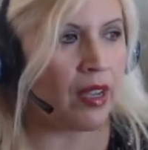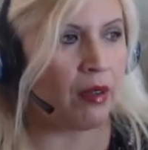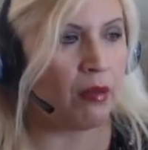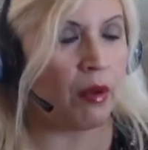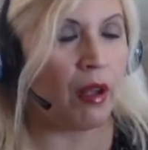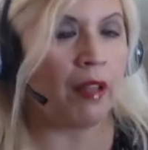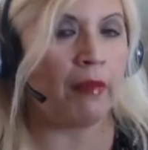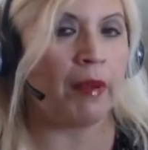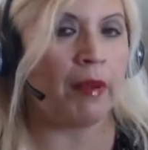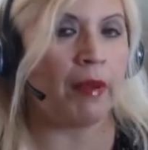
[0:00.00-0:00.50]
Uh,
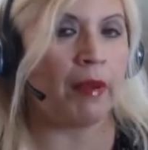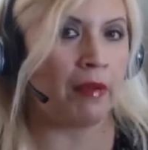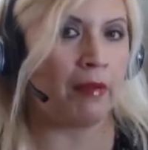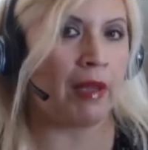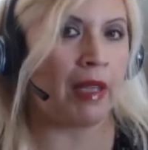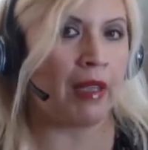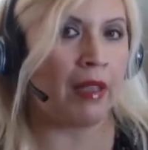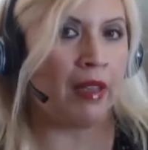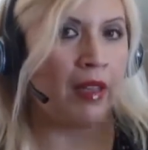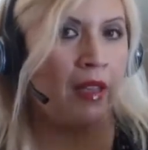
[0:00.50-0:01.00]
well, I've been doing
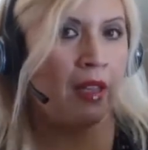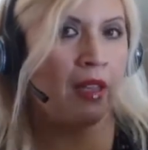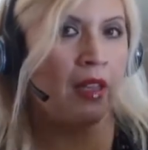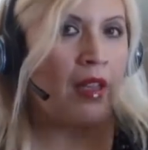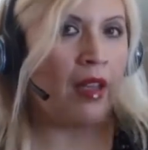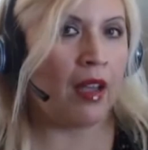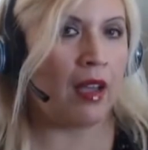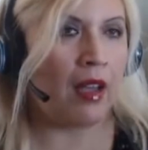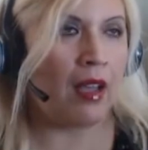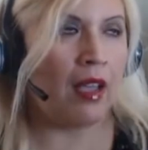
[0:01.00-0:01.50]
my,
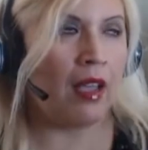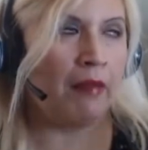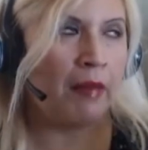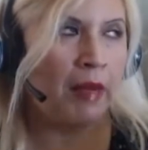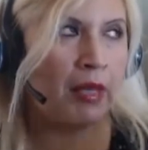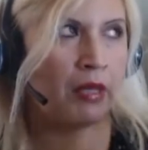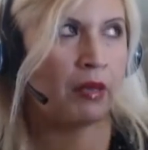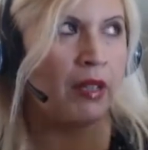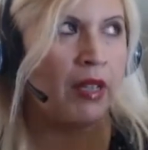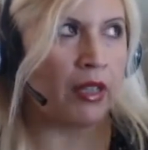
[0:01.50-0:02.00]
uh, I've
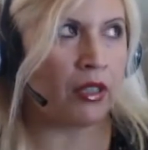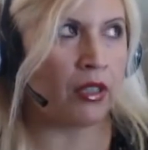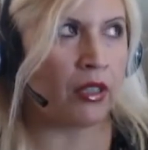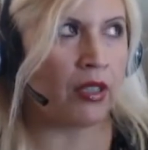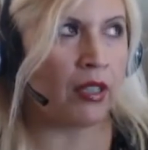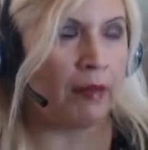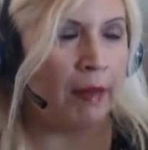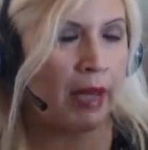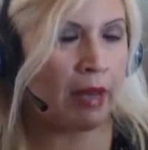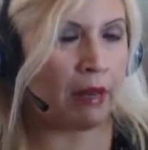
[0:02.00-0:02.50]
been doing
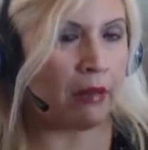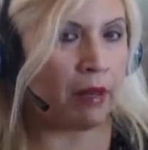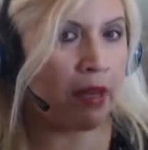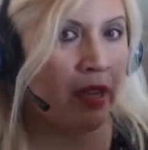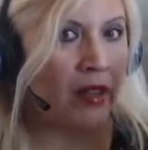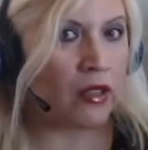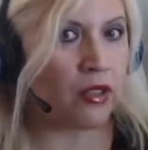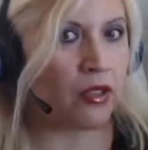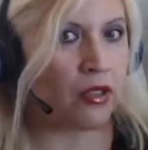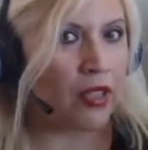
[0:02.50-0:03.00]
actually bad
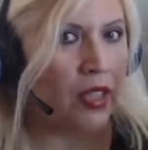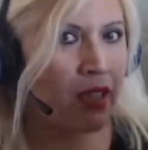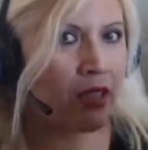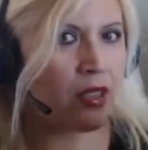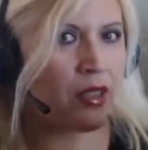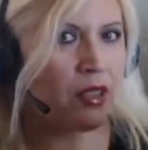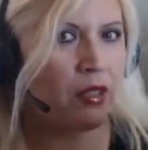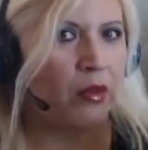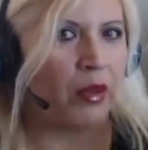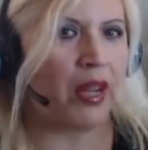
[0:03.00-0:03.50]
wing
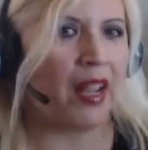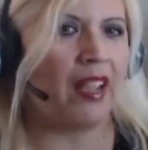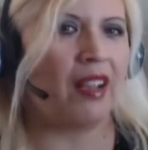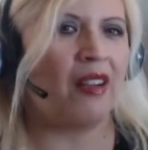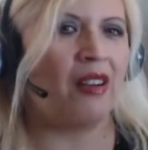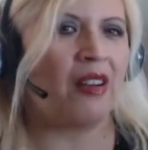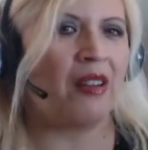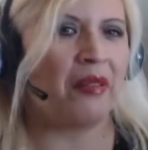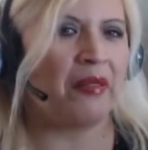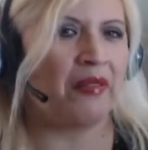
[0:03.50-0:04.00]
exercises, what I
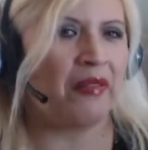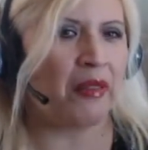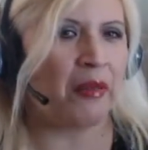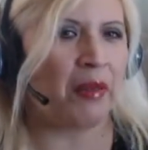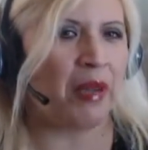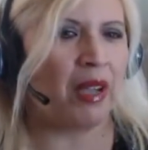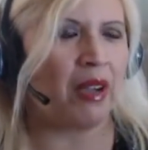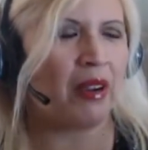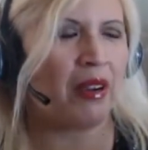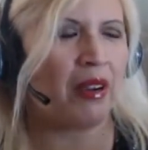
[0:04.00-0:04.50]
call them
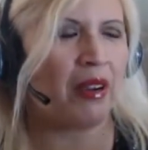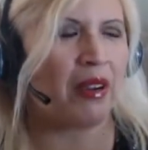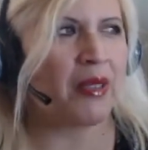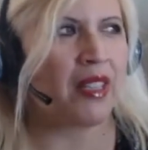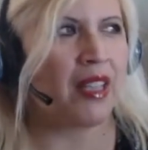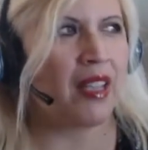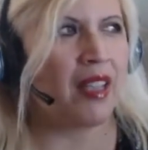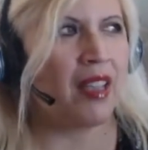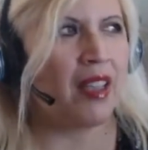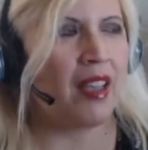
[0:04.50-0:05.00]
for my
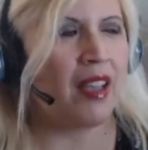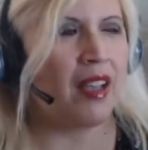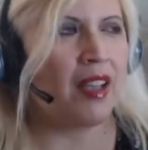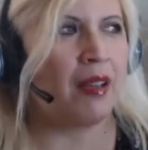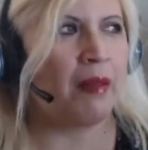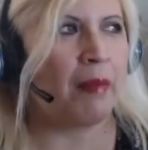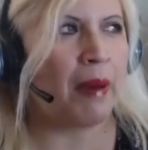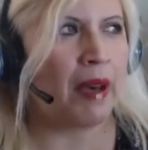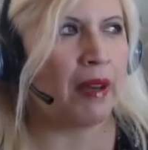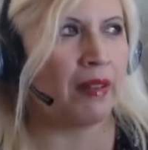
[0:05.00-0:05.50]
arms,
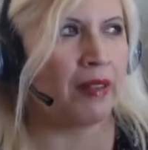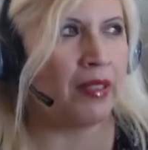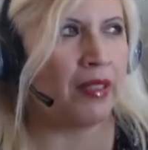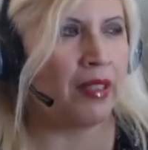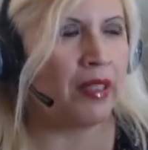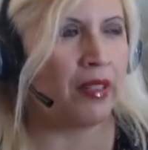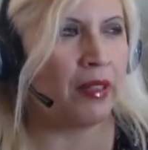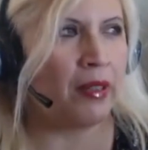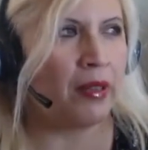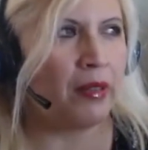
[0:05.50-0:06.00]
about,
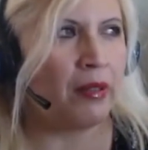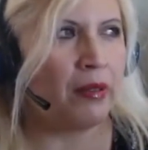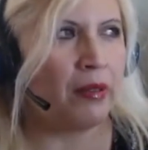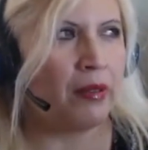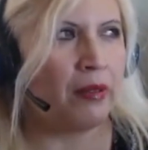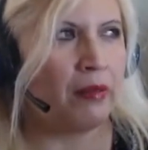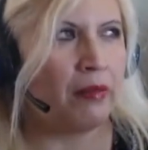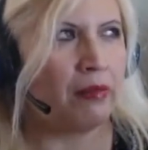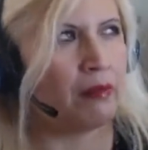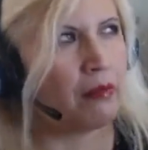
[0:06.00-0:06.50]
you
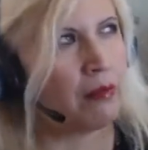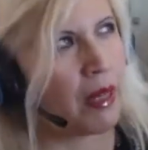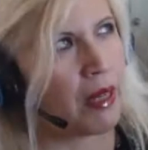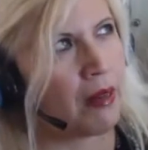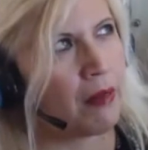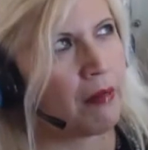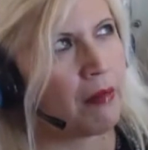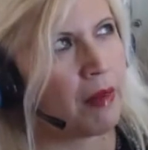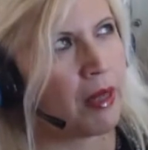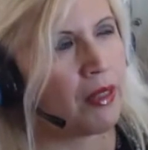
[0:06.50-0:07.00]
know,
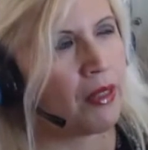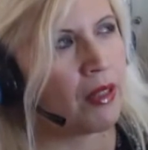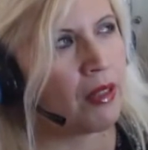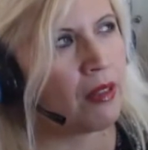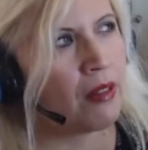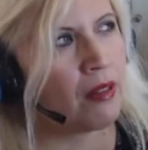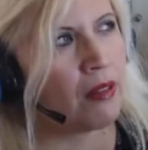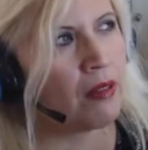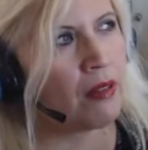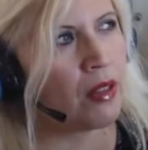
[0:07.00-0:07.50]
about a month
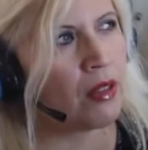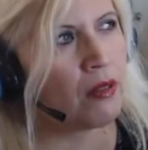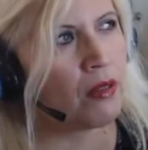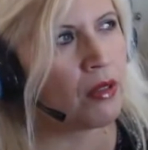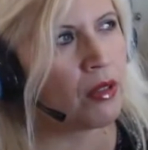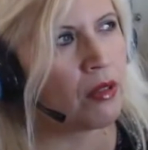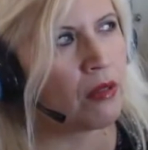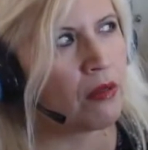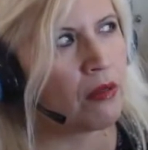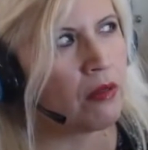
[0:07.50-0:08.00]
ago
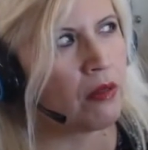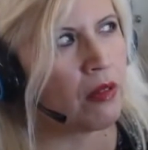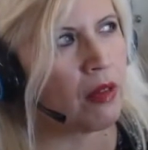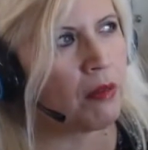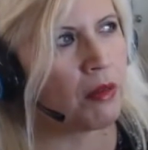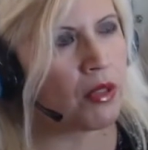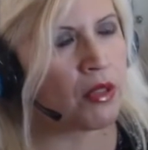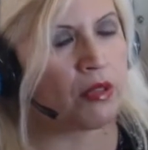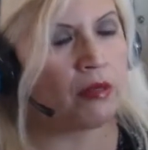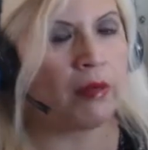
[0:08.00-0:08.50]
no two
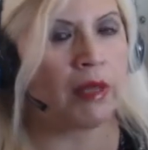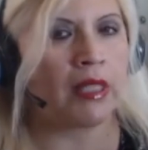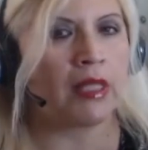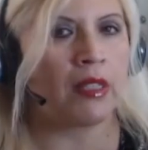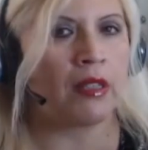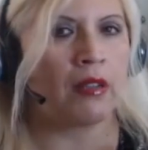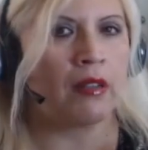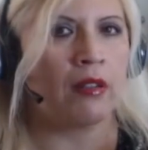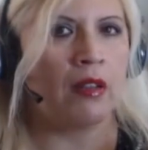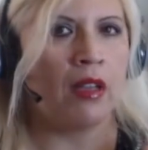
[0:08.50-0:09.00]
almost two
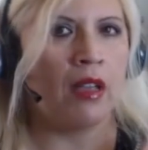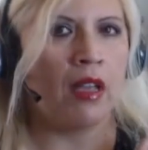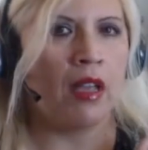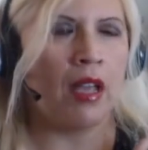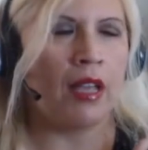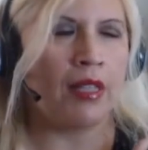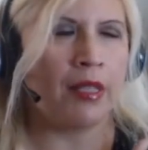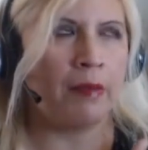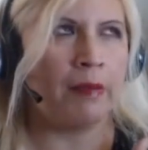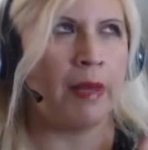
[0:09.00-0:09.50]
months ago
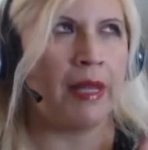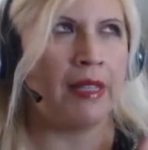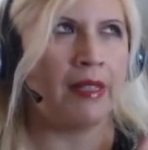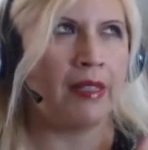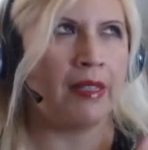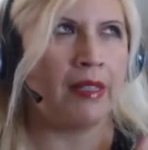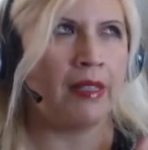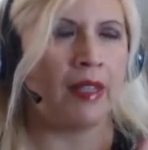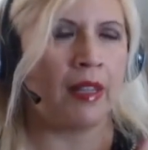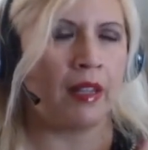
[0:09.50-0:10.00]
it's been
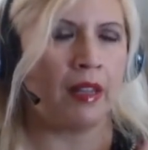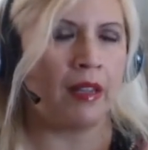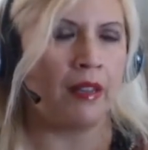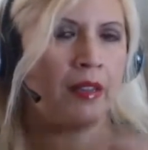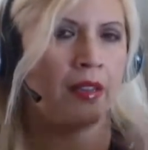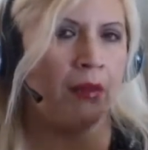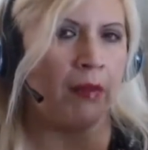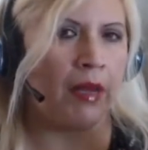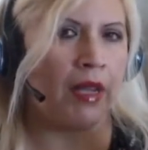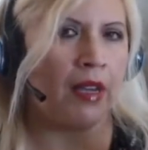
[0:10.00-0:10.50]
since
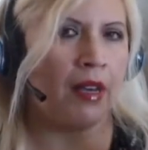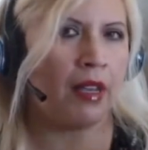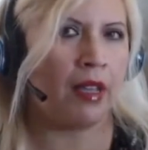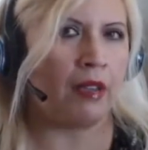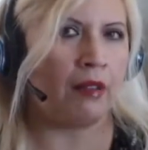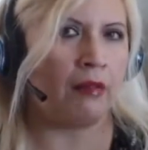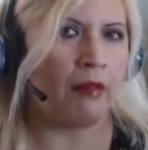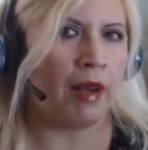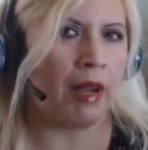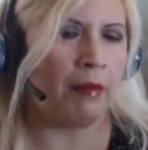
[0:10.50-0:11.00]
uh, the
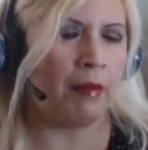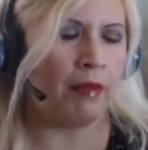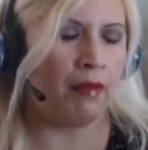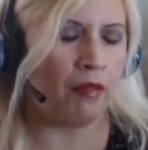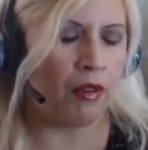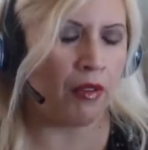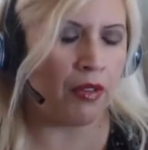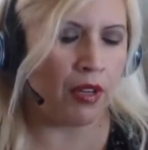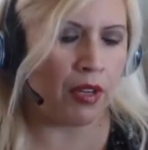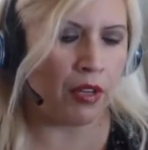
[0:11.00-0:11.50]
beginning right
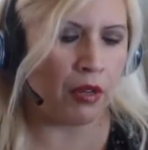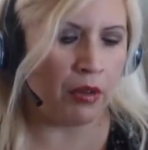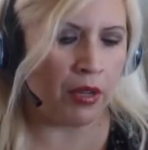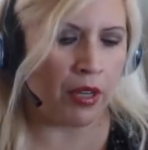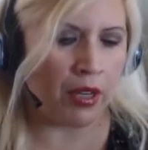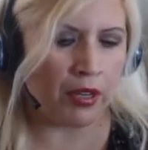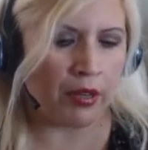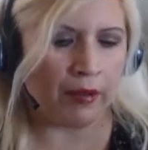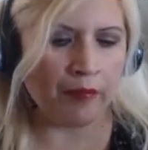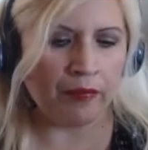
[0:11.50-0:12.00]
before the new
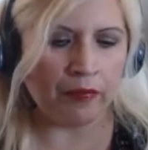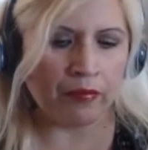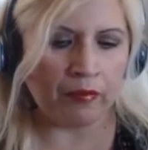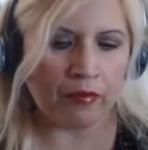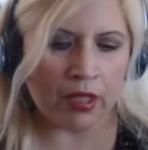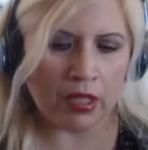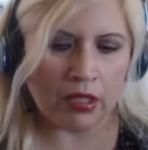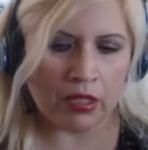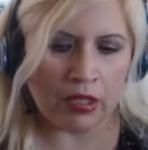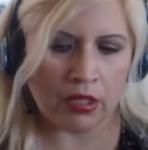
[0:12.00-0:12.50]
year
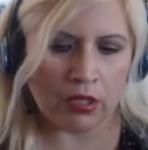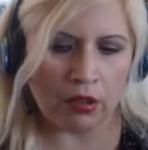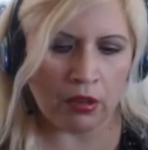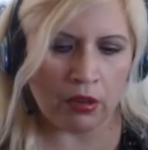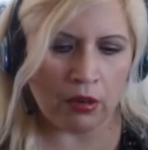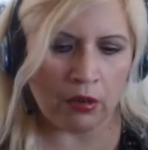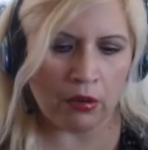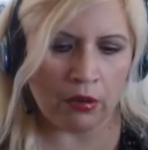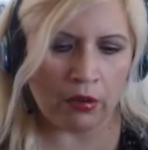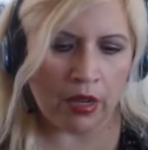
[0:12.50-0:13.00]

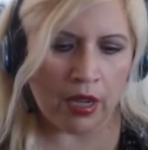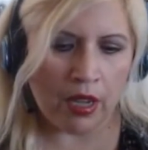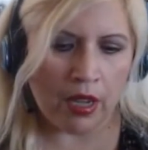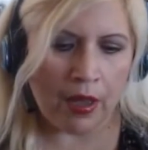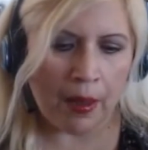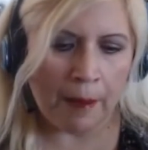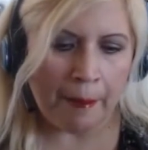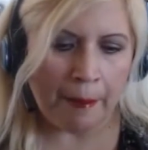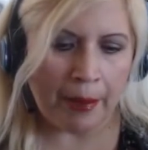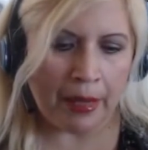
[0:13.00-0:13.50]
so
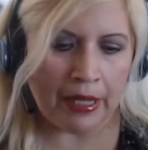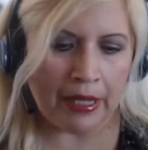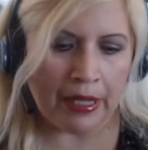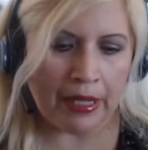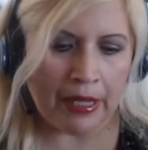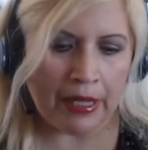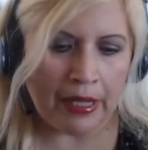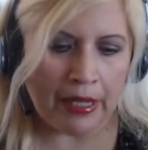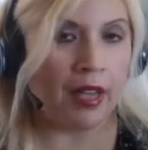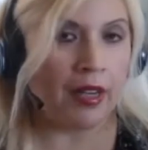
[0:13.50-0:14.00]
but
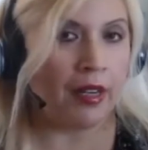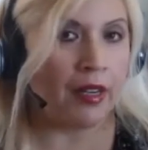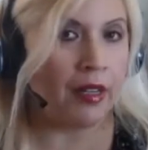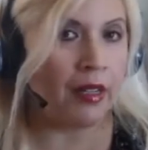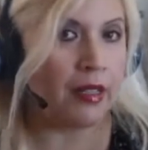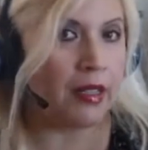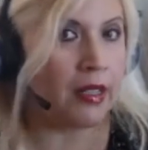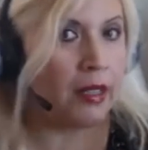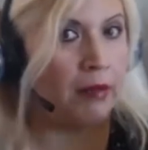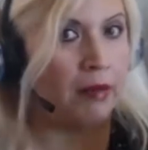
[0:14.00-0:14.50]
now I added
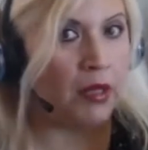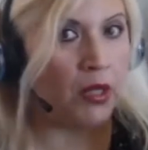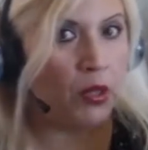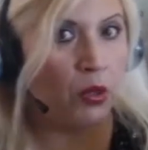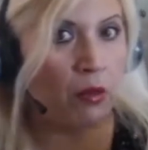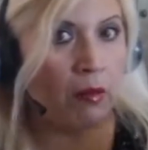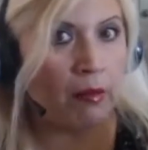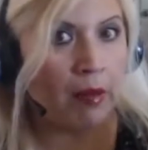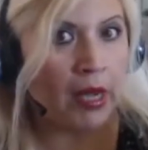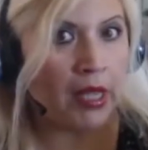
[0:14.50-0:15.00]
out some
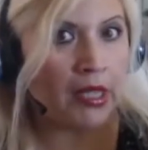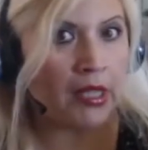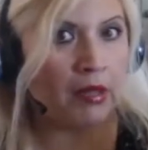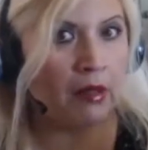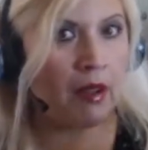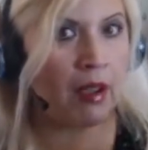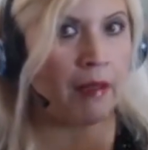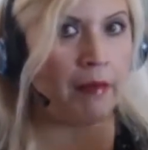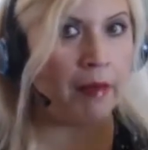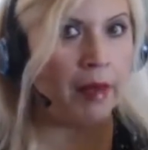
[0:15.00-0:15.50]
Zumba,
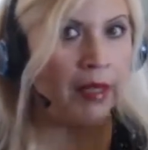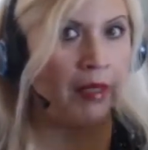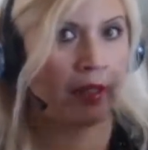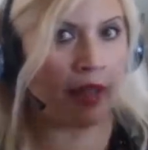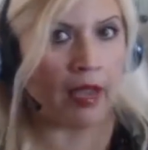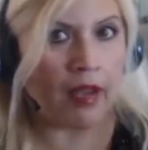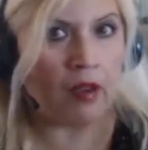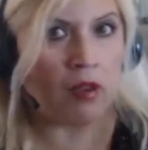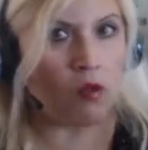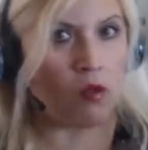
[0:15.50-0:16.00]
so I've been
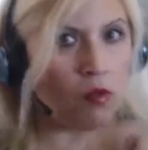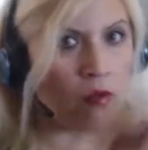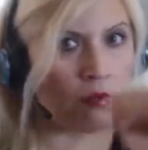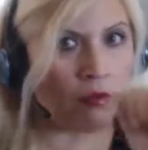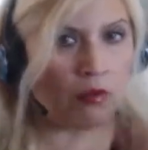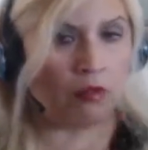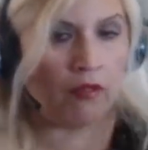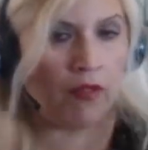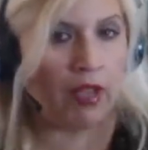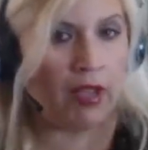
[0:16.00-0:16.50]
like
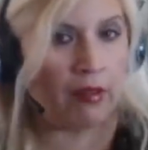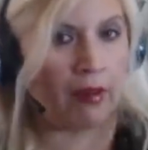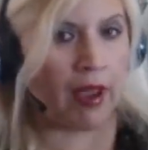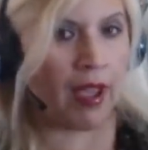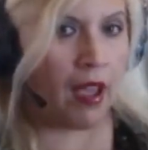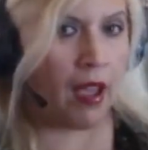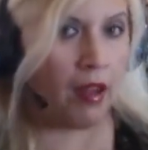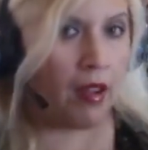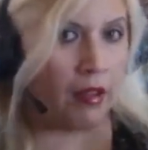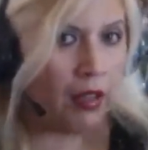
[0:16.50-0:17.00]
moving
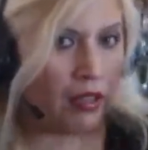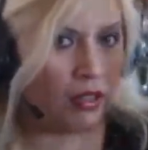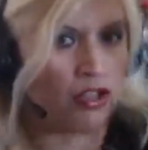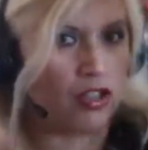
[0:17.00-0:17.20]
around